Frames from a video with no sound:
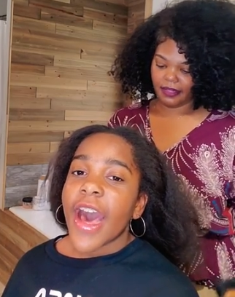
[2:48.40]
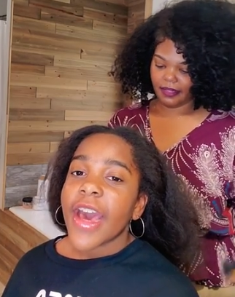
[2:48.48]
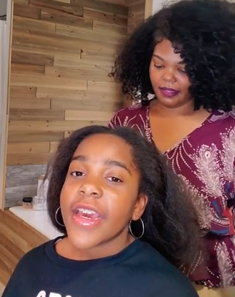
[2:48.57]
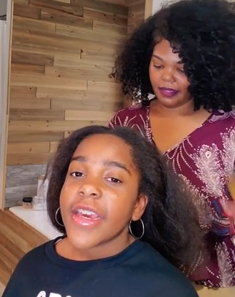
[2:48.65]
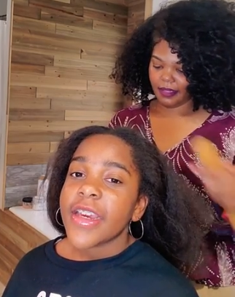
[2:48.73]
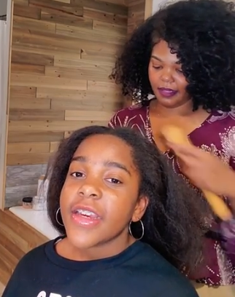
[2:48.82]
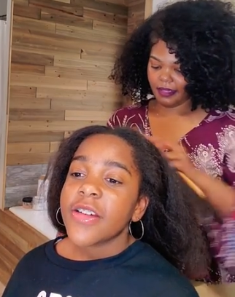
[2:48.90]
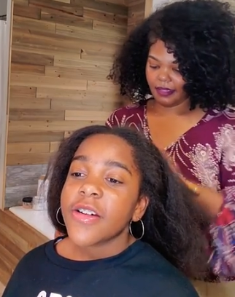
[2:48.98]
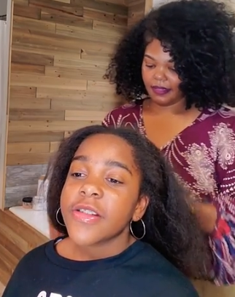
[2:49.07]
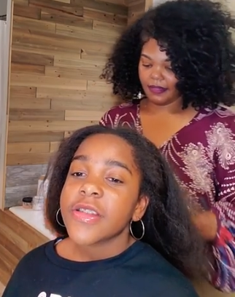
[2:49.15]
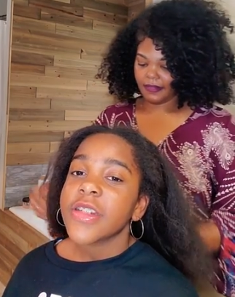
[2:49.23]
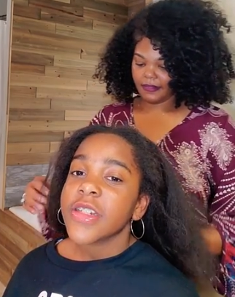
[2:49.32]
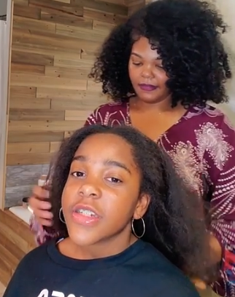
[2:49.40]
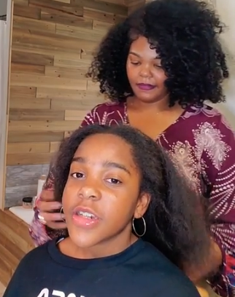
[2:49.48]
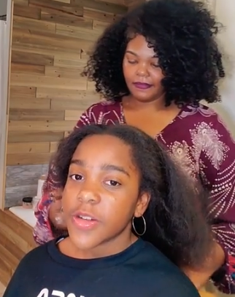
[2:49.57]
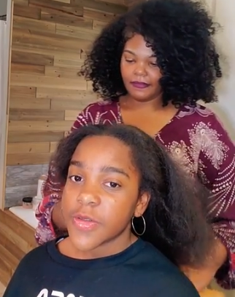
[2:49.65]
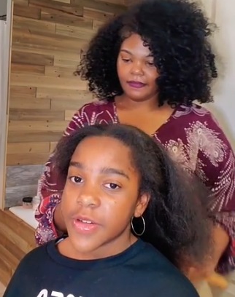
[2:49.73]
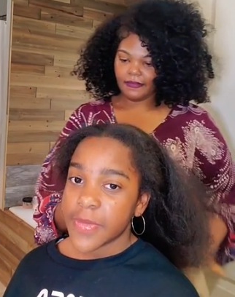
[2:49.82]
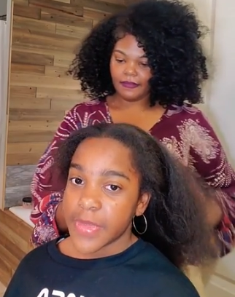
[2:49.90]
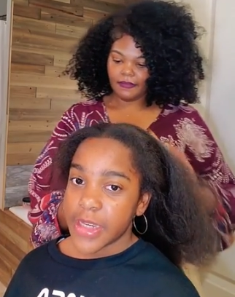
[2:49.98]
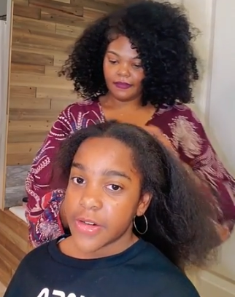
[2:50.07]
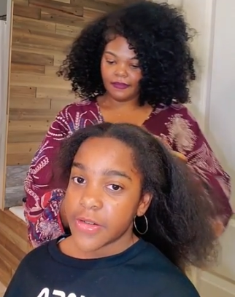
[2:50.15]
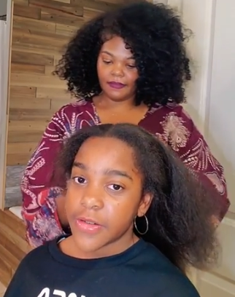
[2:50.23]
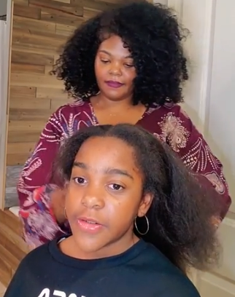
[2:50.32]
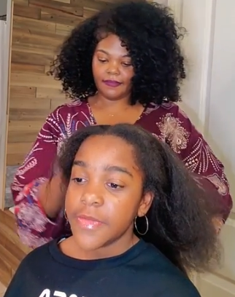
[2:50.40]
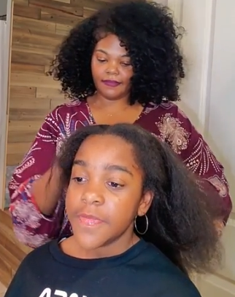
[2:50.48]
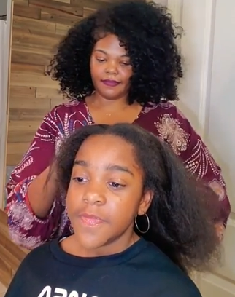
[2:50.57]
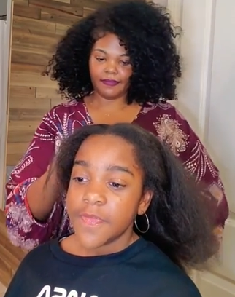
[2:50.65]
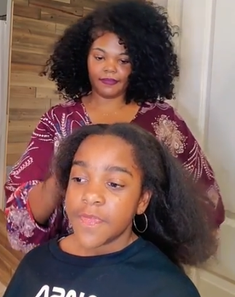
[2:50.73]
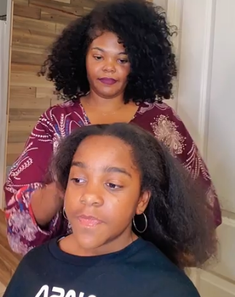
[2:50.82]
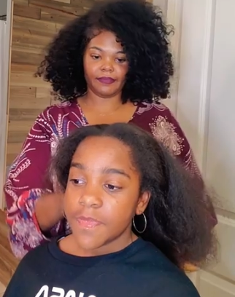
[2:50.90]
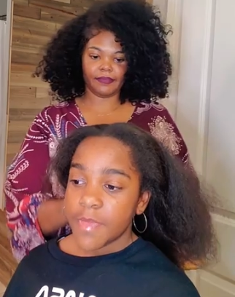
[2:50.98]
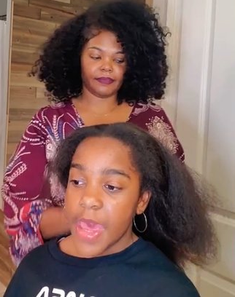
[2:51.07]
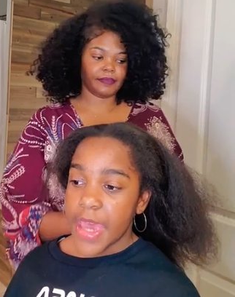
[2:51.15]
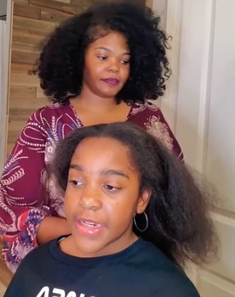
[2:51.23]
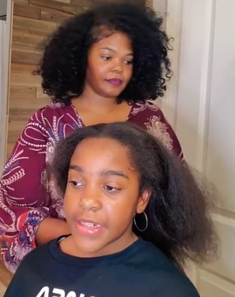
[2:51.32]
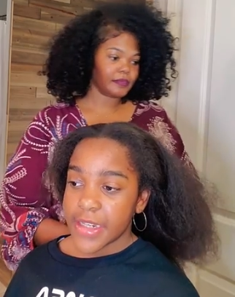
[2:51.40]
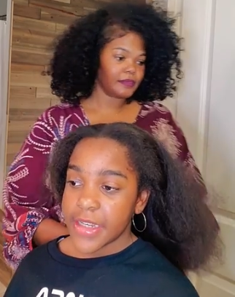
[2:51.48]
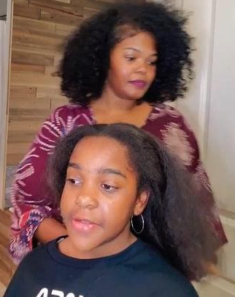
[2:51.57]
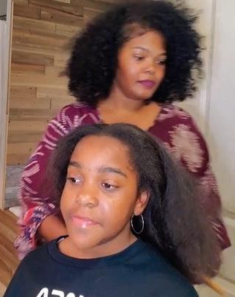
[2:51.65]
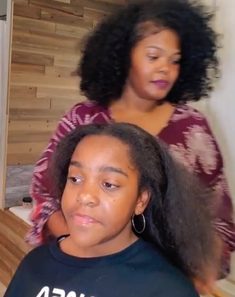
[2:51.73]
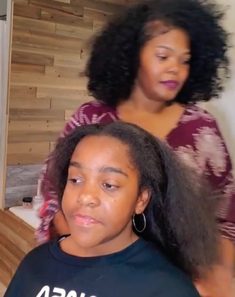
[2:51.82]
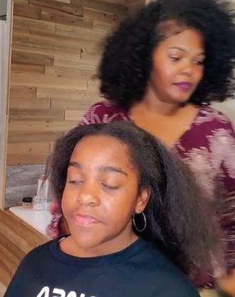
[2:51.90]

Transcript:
Speaker 1: I go to Sherwood Middle Magnet.